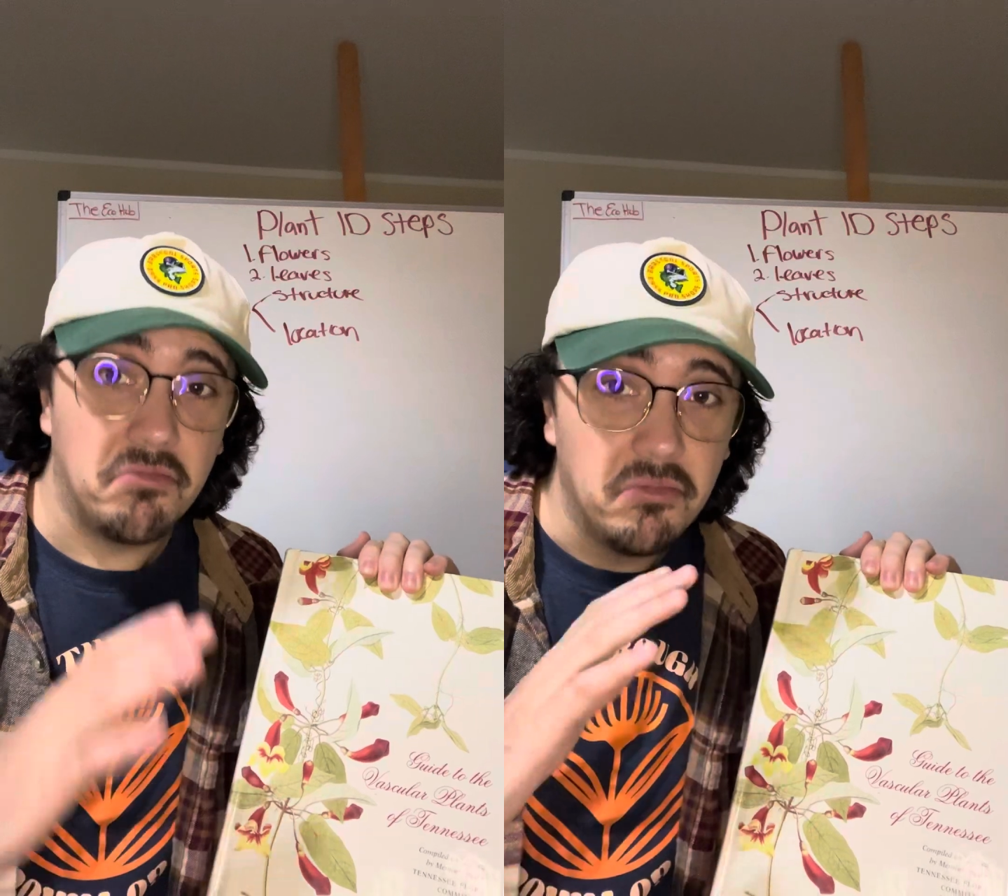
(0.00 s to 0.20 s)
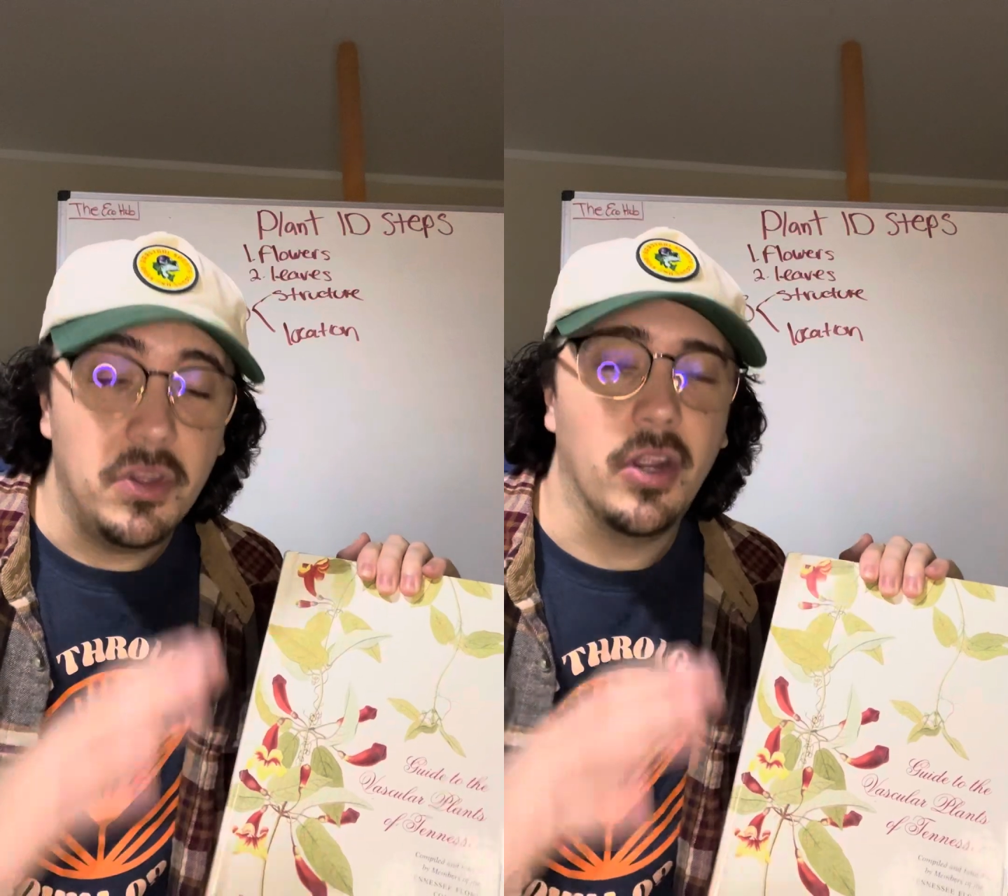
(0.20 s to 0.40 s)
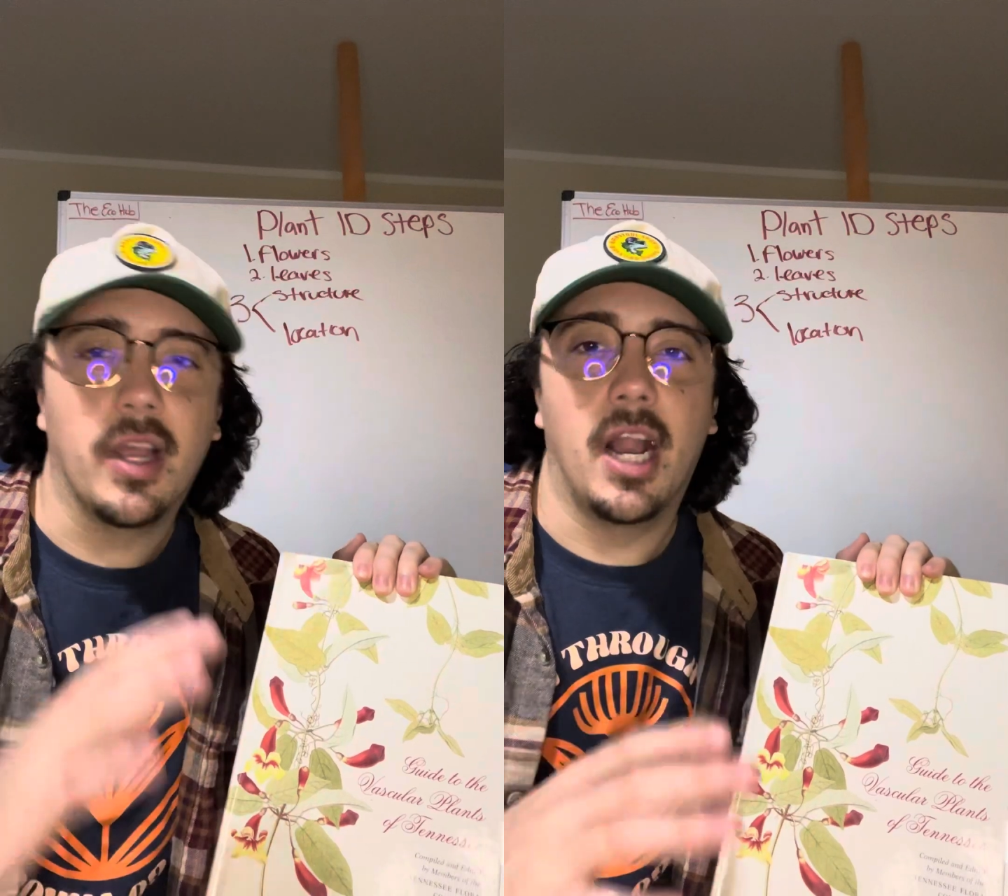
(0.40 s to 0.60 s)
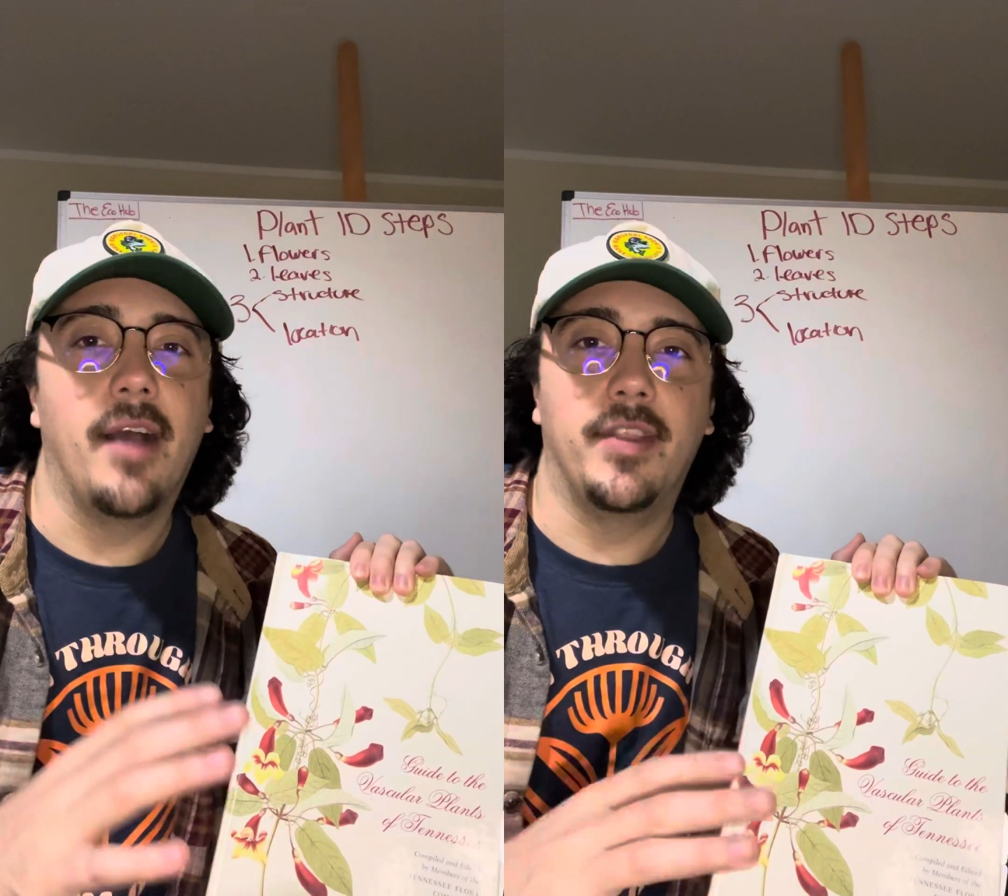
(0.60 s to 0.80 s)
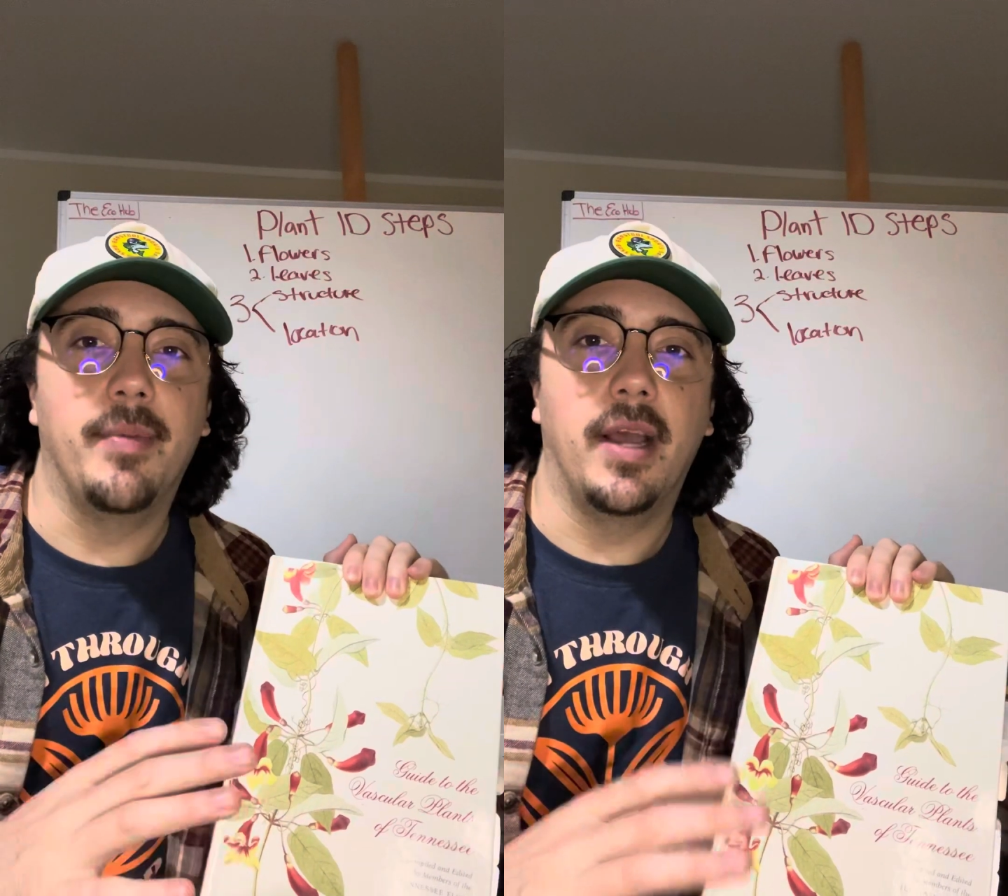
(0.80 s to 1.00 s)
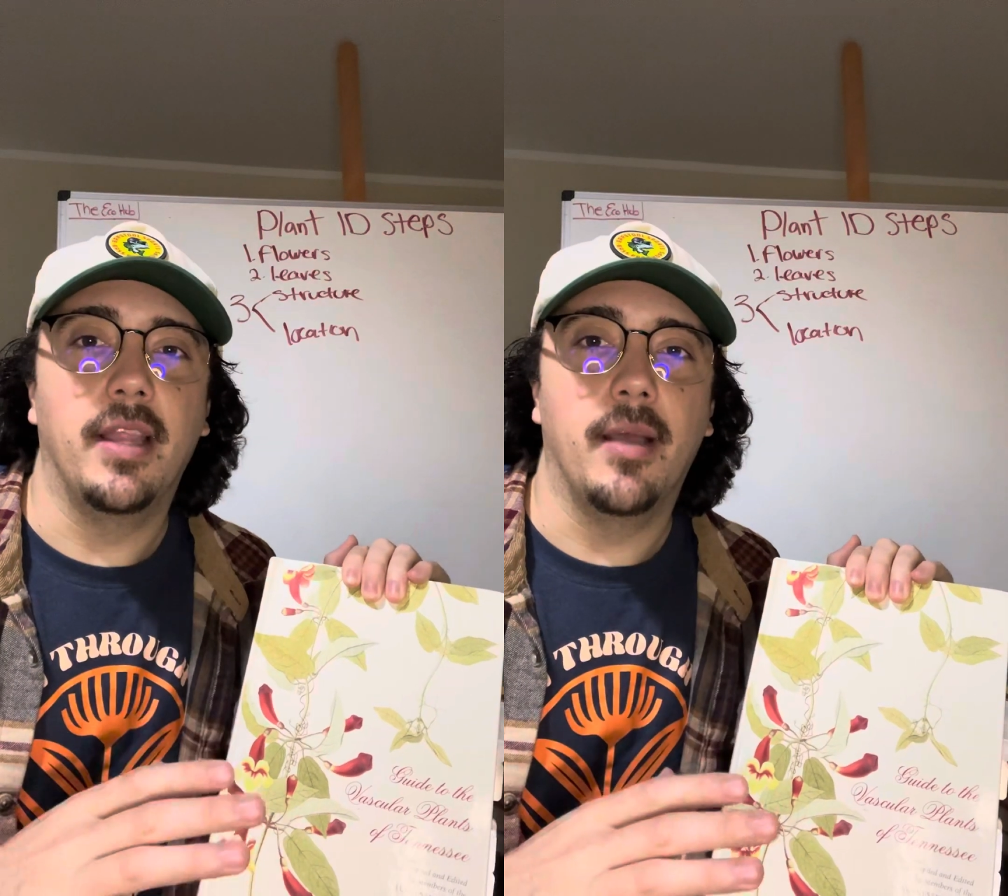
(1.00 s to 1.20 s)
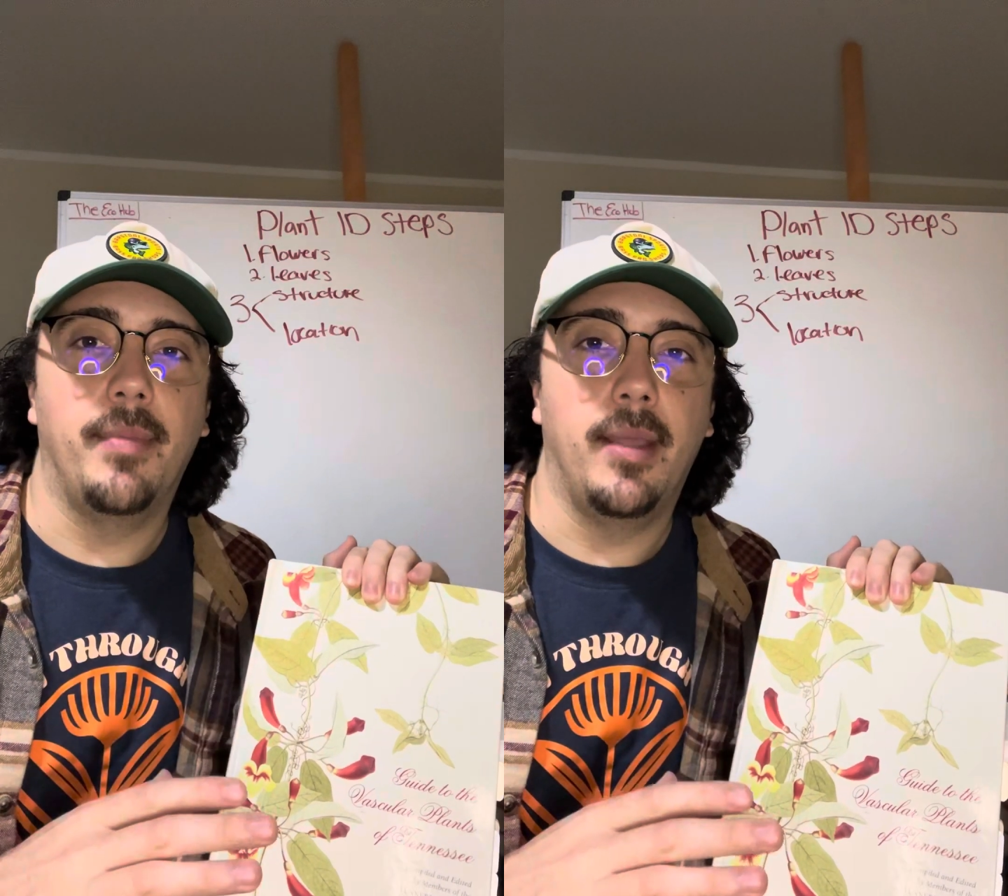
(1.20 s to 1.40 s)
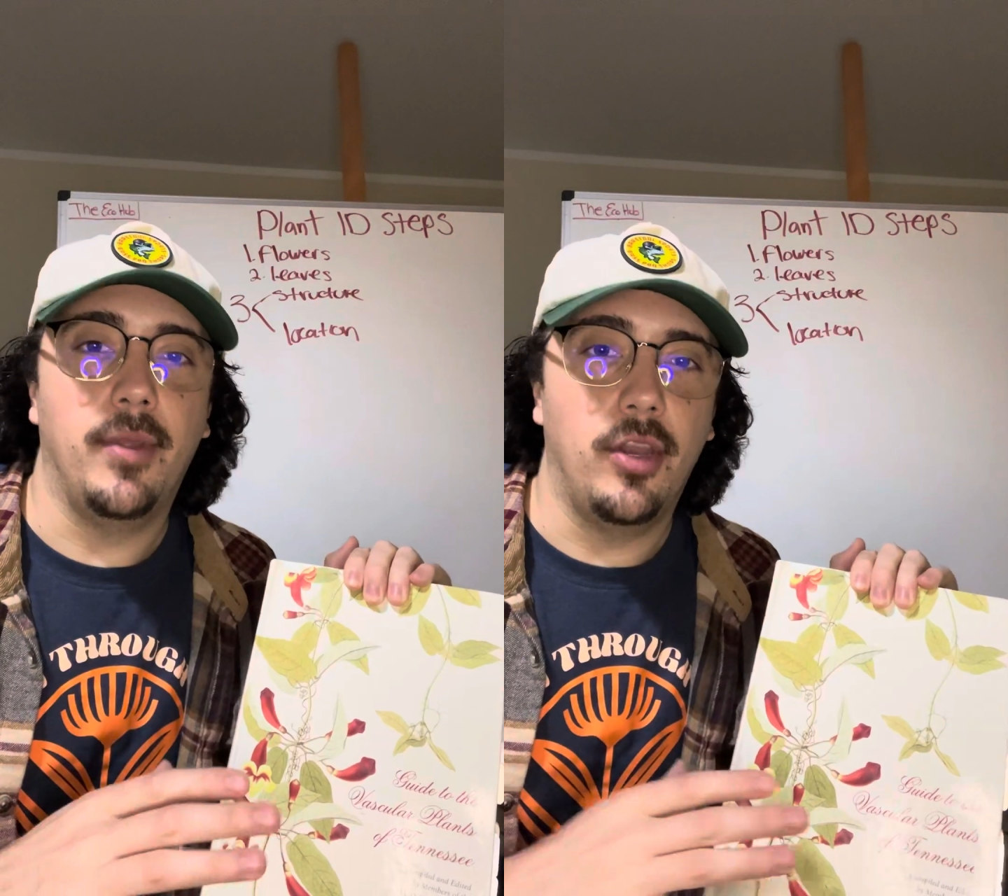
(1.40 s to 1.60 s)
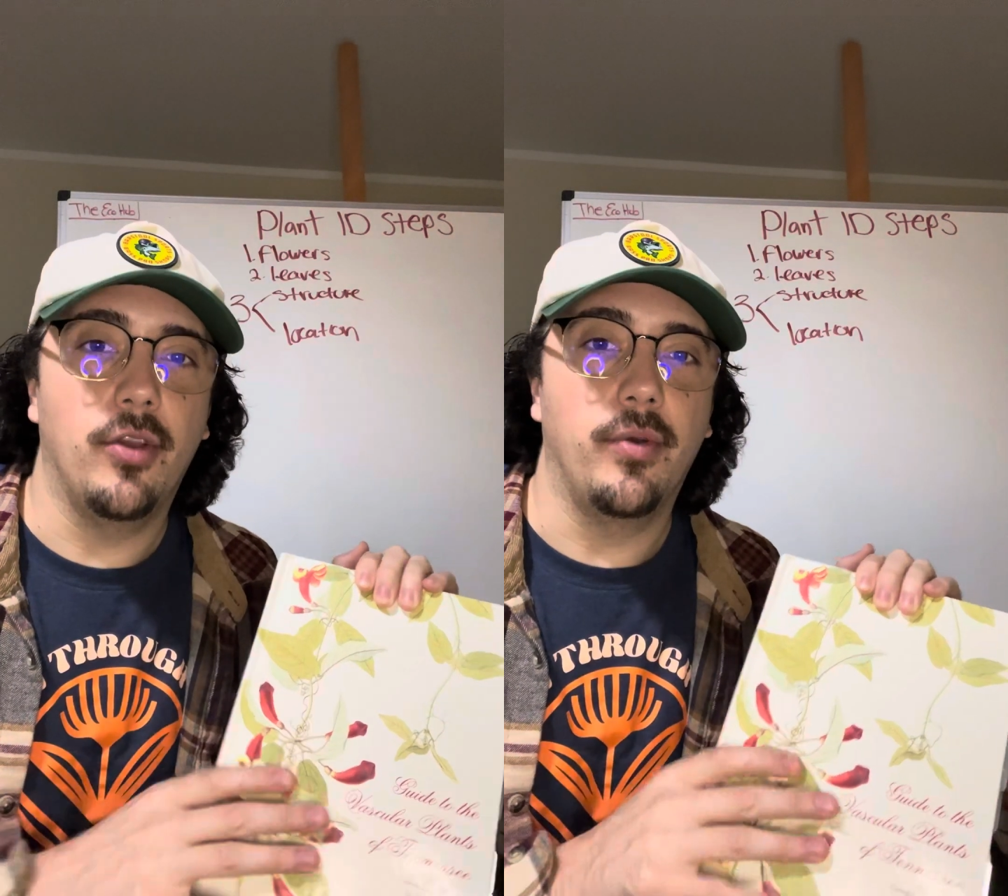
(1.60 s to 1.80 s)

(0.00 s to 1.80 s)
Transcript: you're gonna have to buy that baby new,